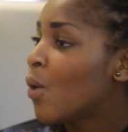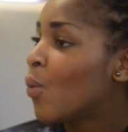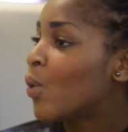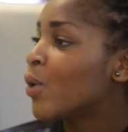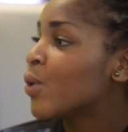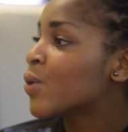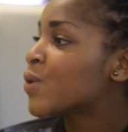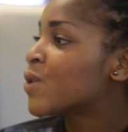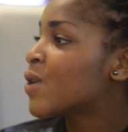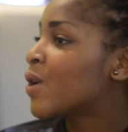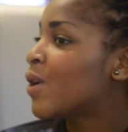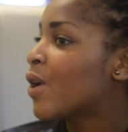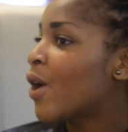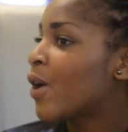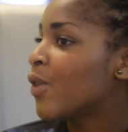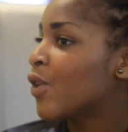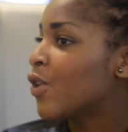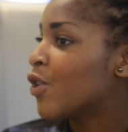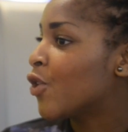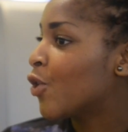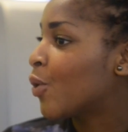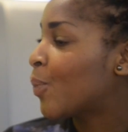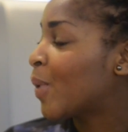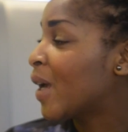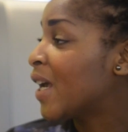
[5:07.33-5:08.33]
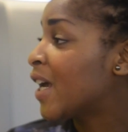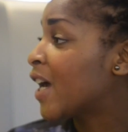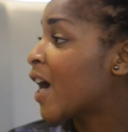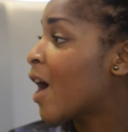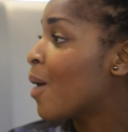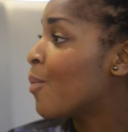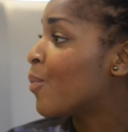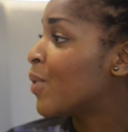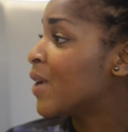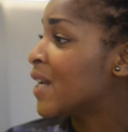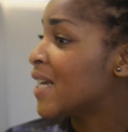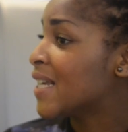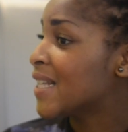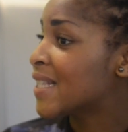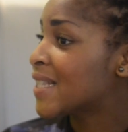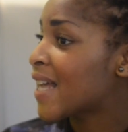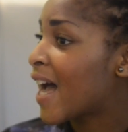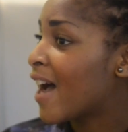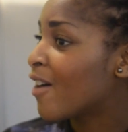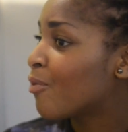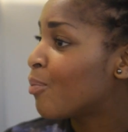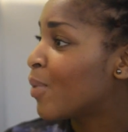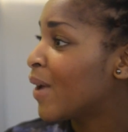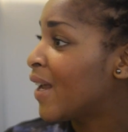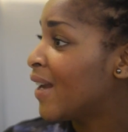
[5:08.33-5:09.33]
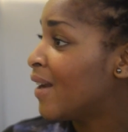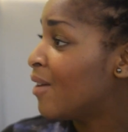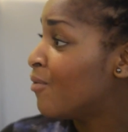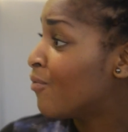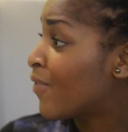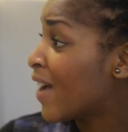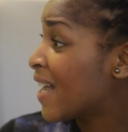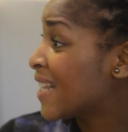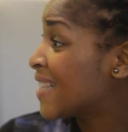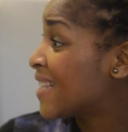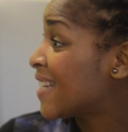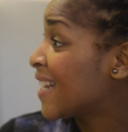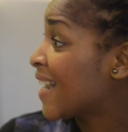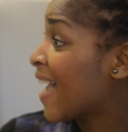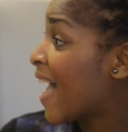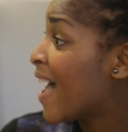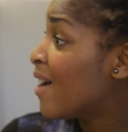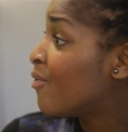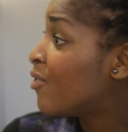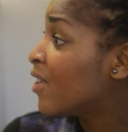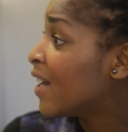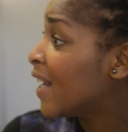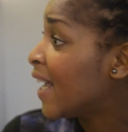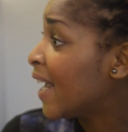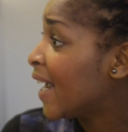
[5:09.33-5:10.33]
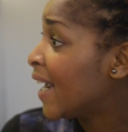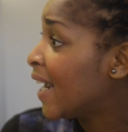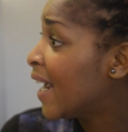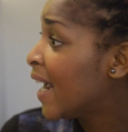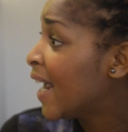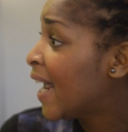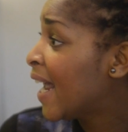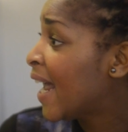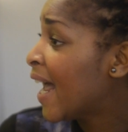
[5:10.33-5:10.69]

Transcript: We also know that European companies have been investing heavily